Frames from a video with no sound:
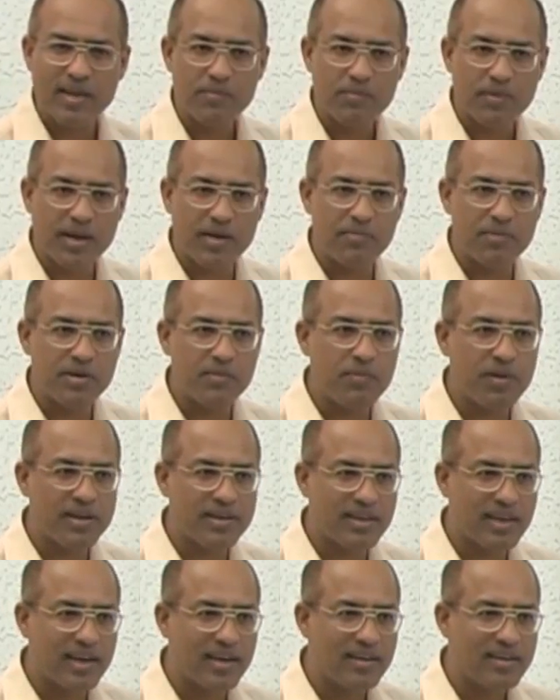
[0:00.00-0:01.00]
Primary
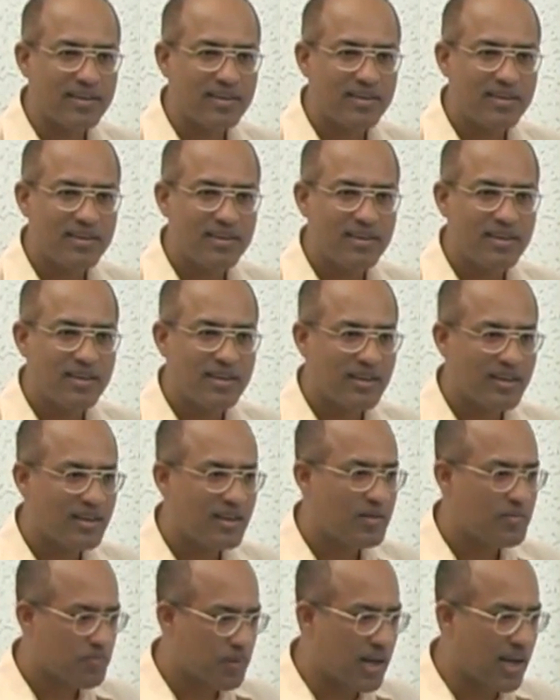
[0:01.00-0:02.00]
platelet
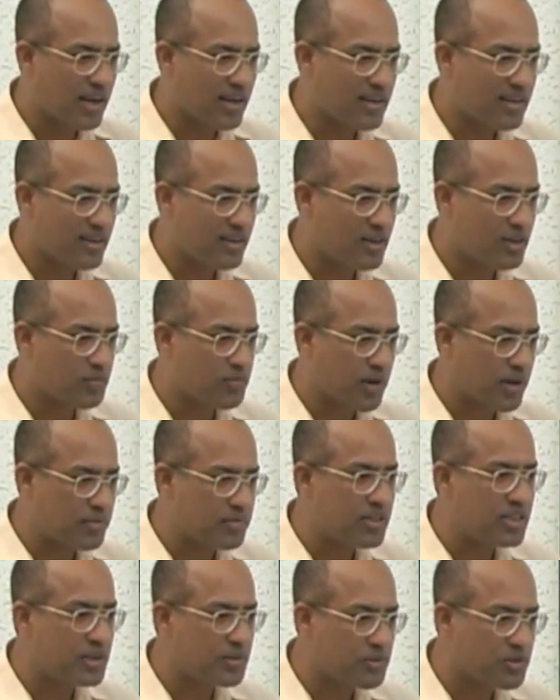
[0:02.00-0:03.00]
plug or
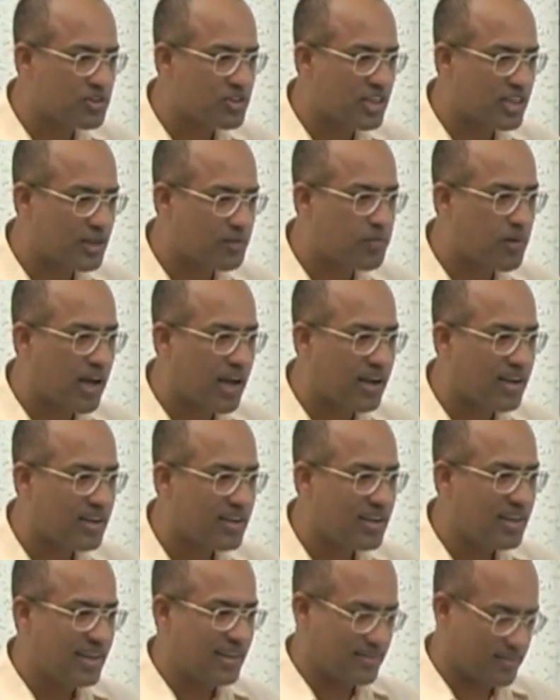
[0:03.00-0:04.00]
primary hemostatic plug.
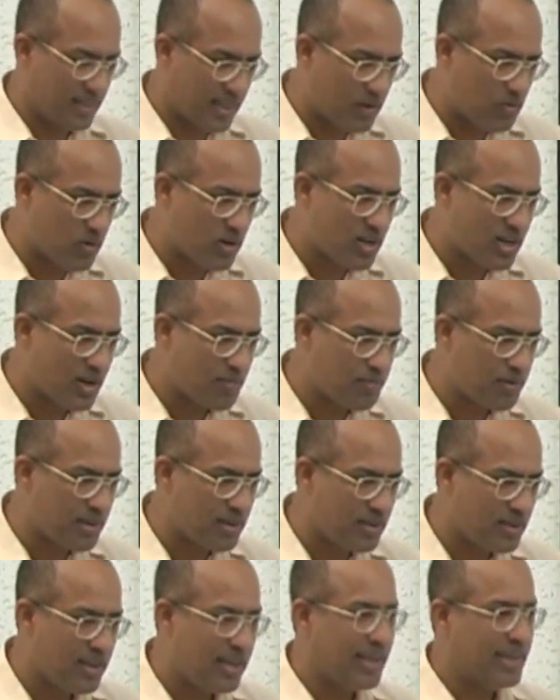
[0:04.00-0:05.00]
Then what
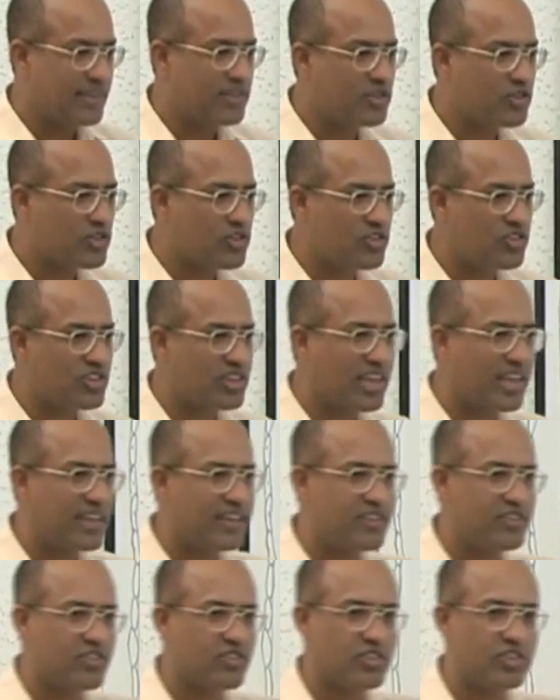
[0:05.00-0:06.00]
happened? Intrinsic and
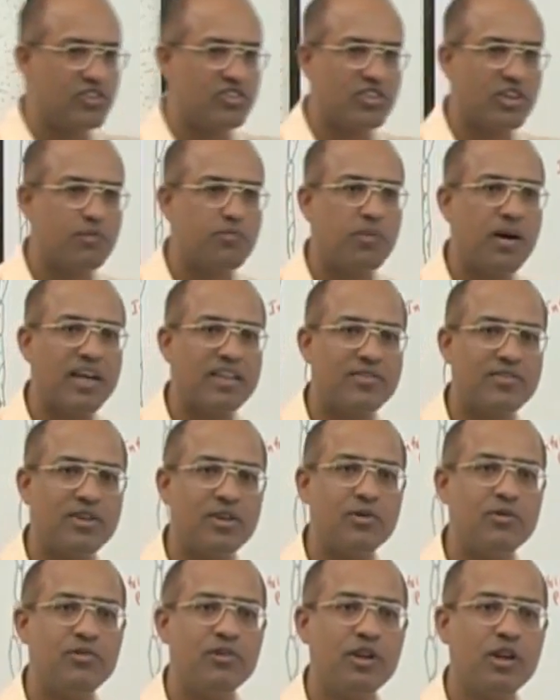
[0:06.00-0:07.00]
extrinsic pathway
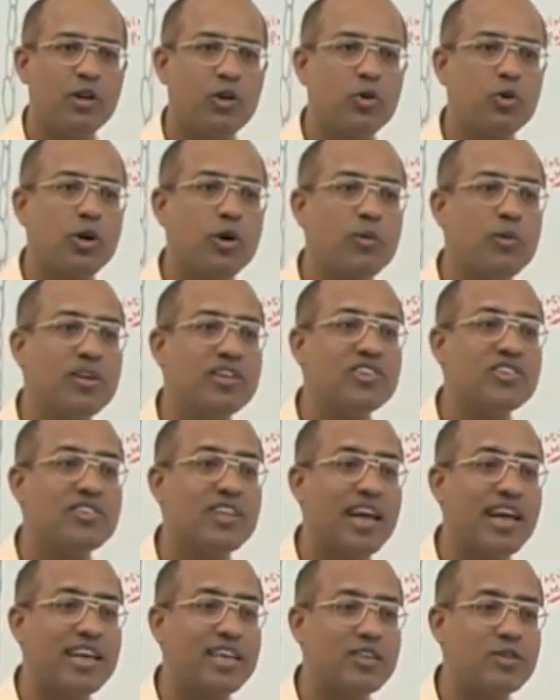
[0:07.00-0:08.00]
of coagulations
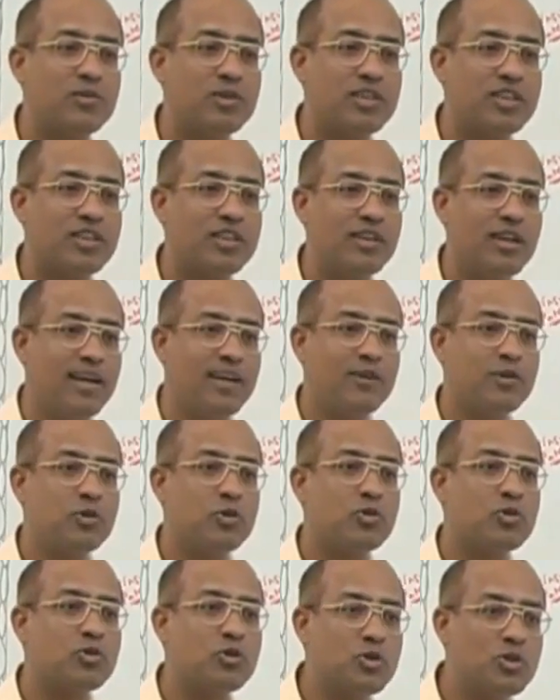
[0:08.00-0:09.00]
are activated
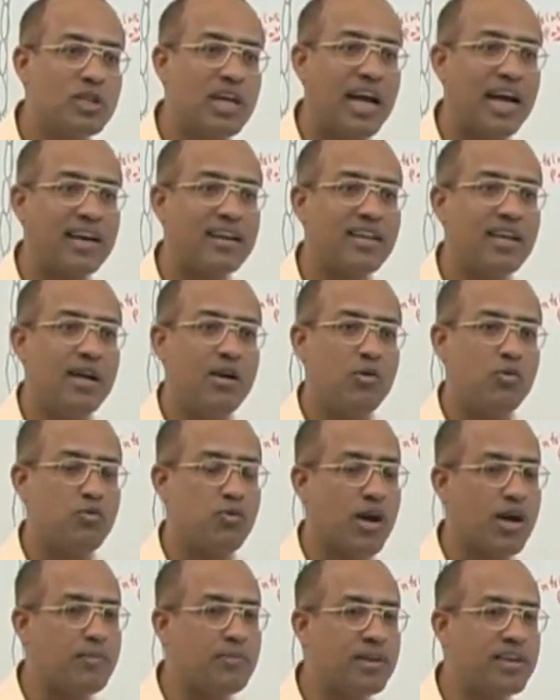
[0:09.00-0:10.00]
to so that
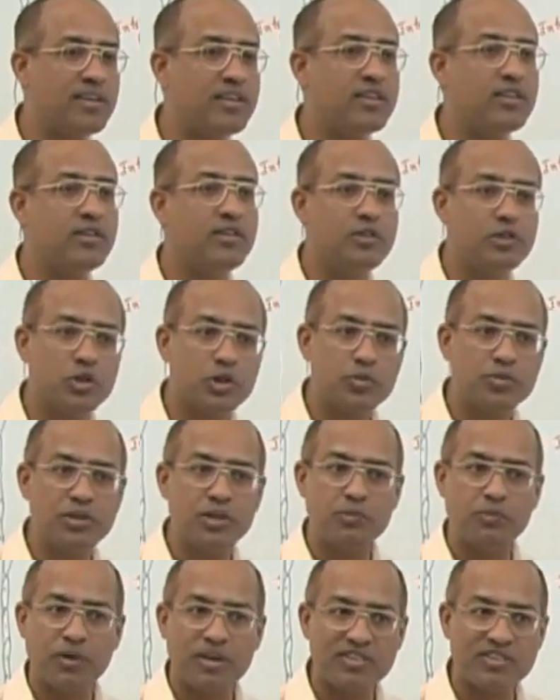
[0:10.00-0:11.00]
fibrin should be
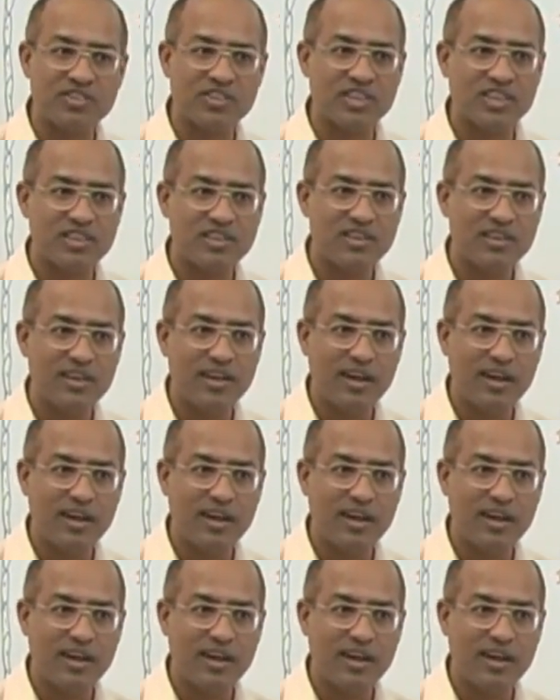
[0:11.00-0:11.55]
deposited